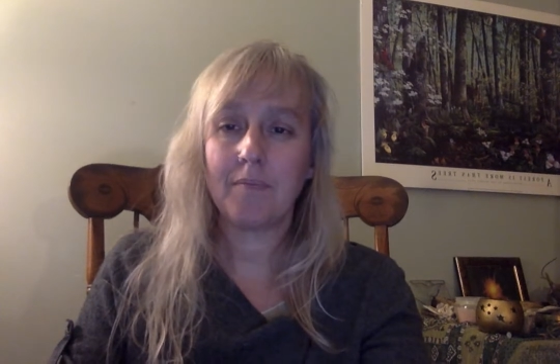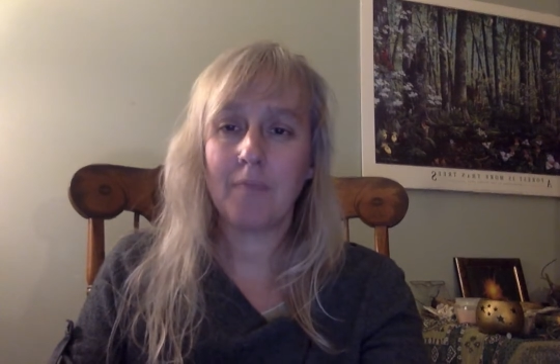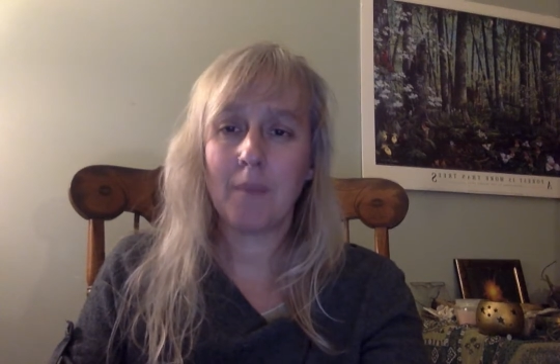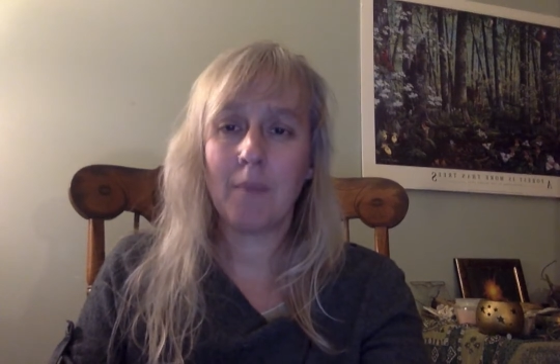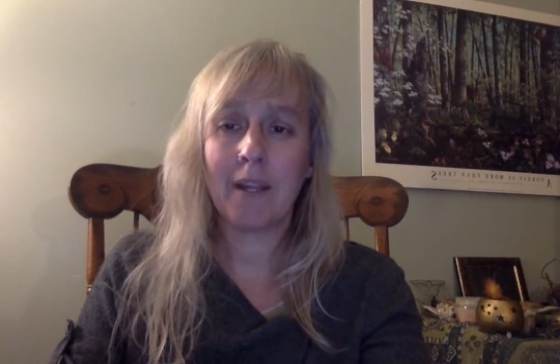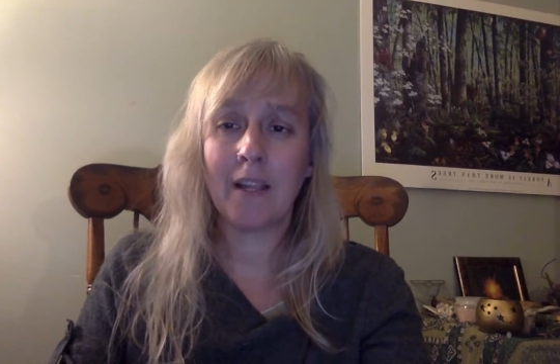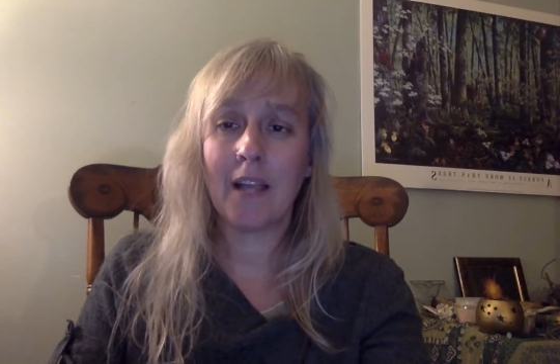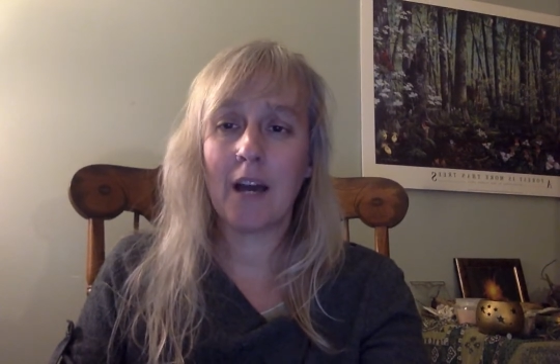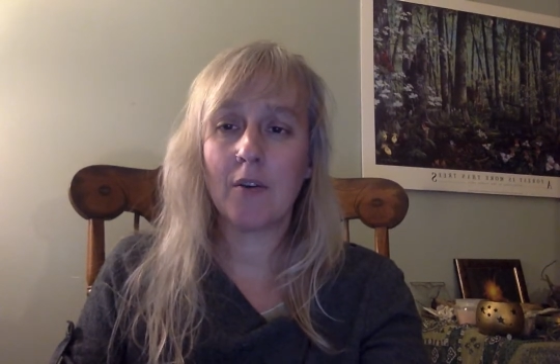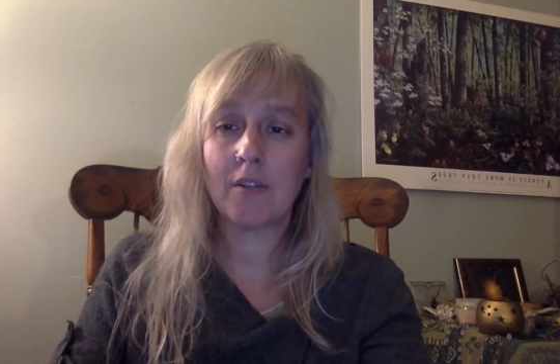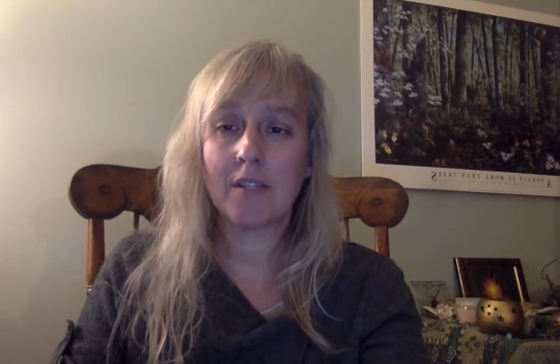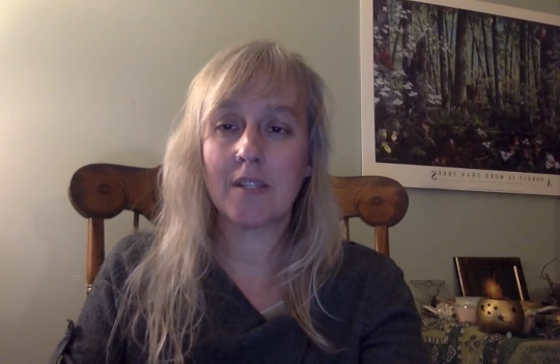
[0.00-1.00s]
might
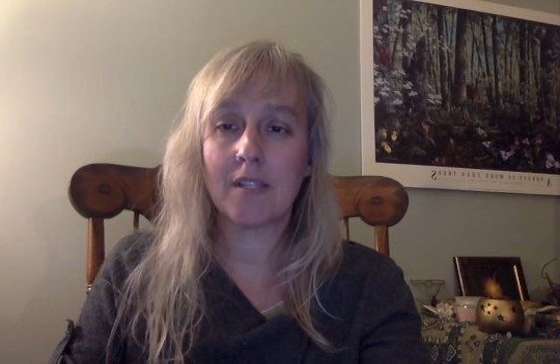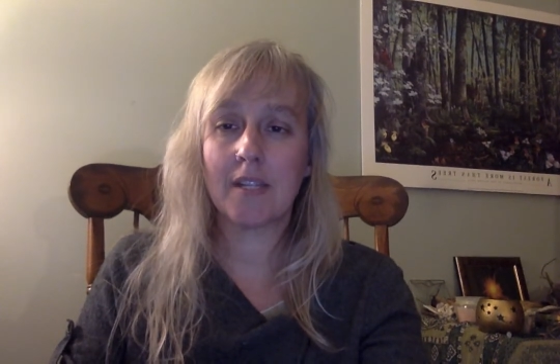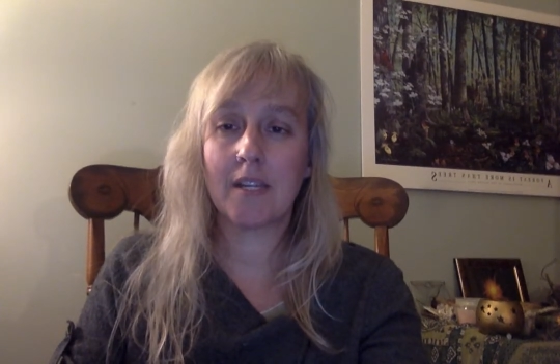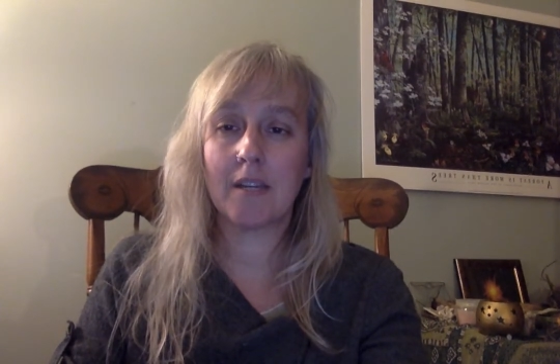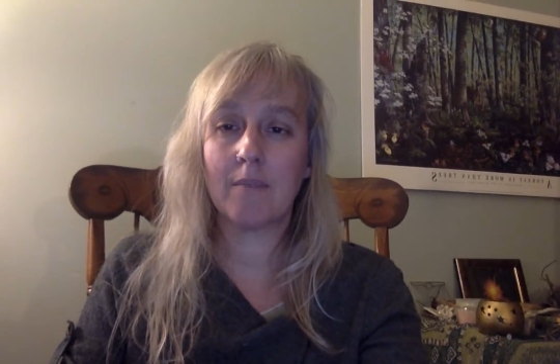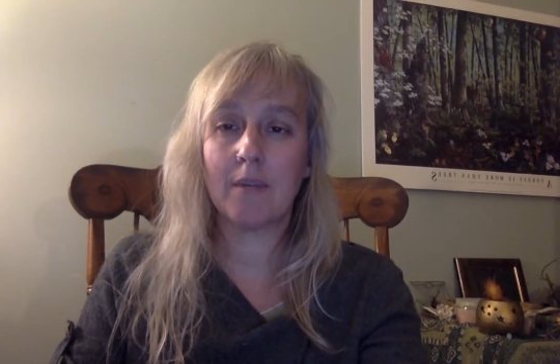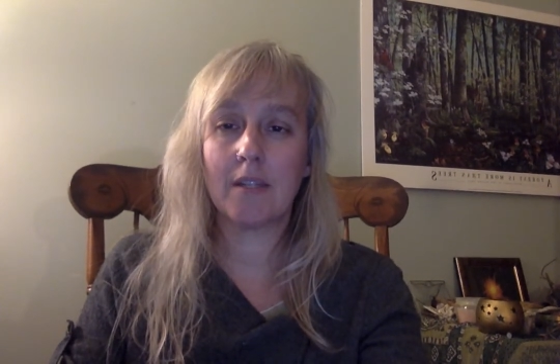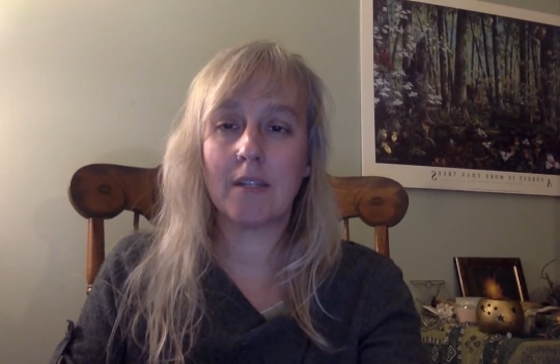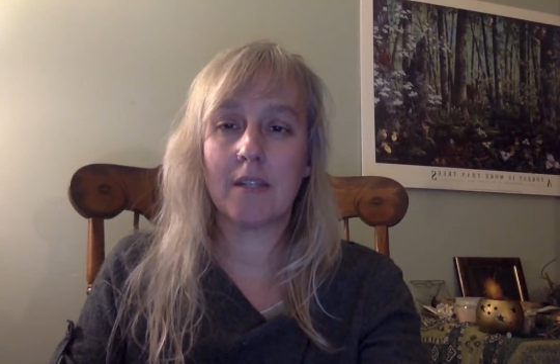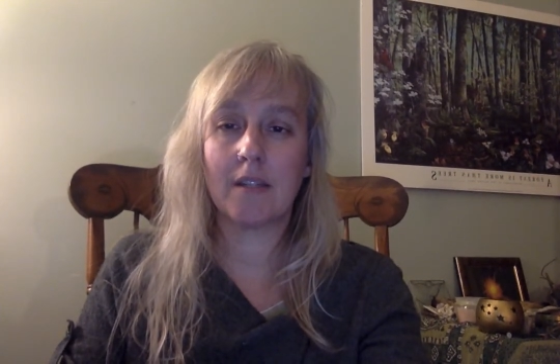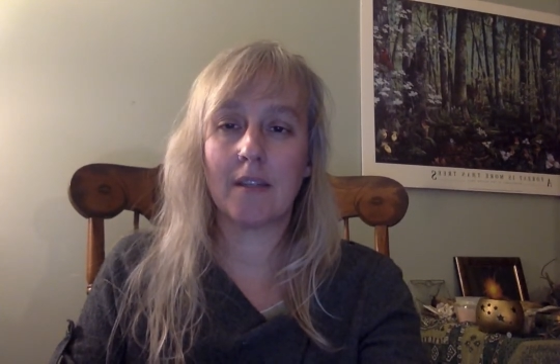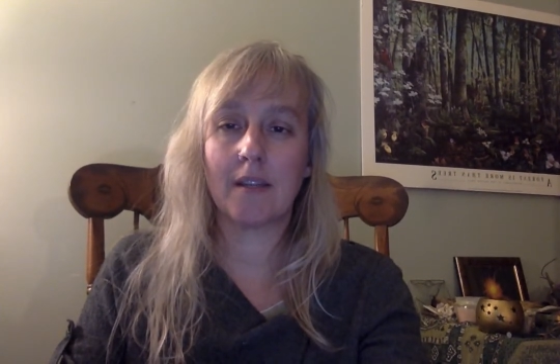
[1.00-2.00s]
allow us to stay committed
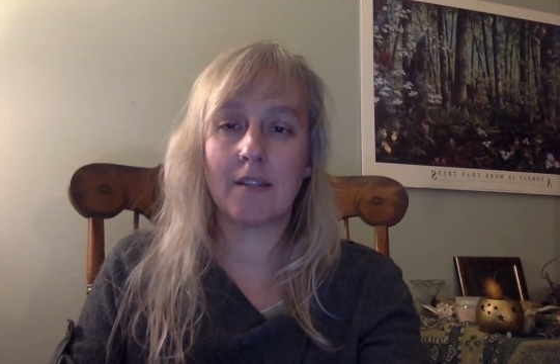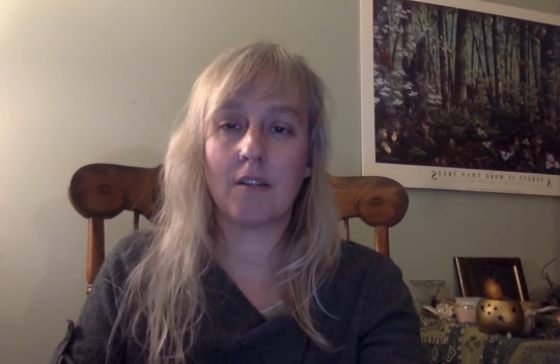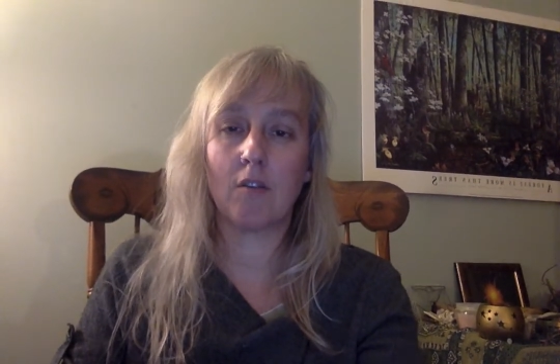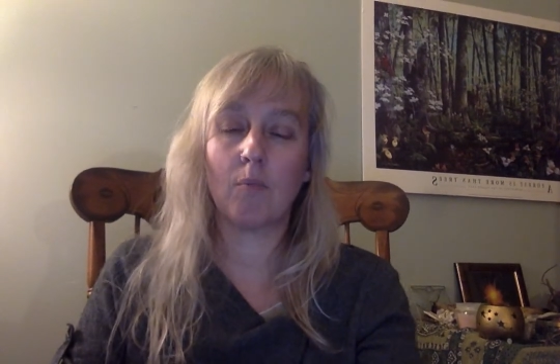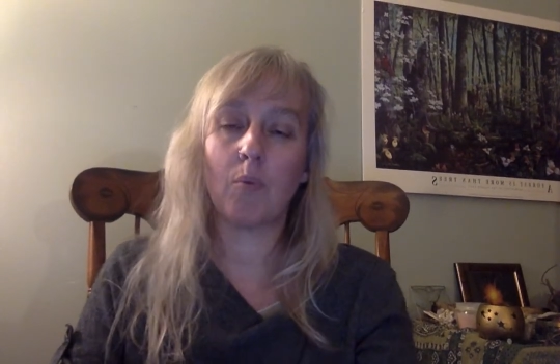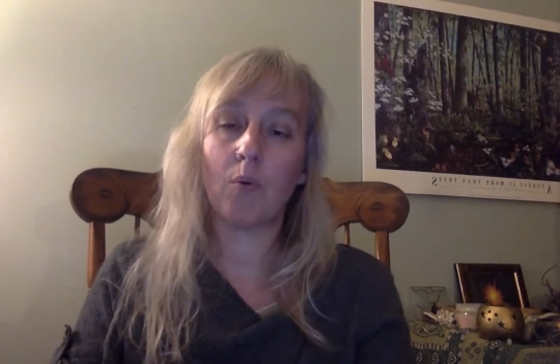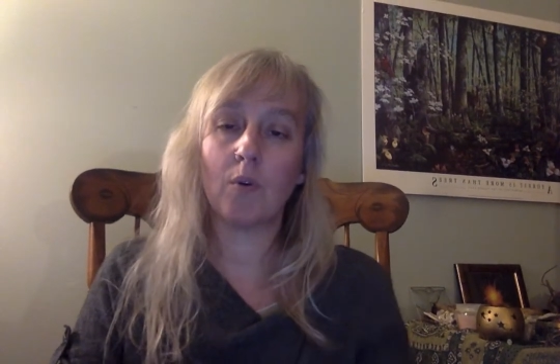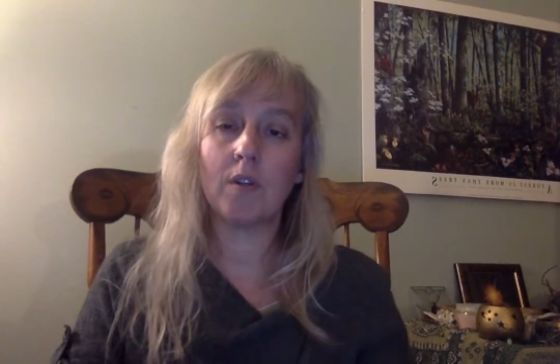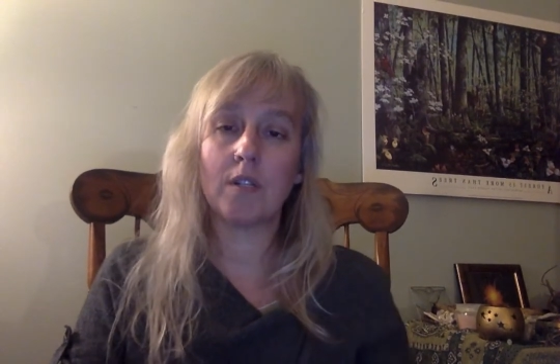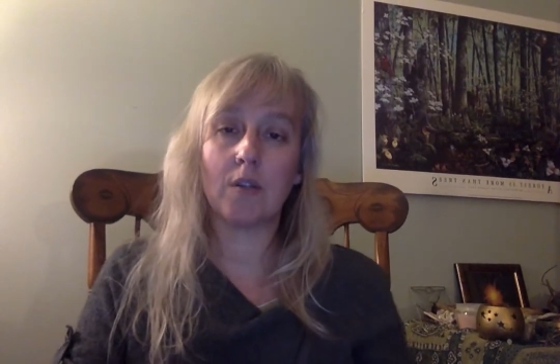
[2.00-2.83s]
to things that are important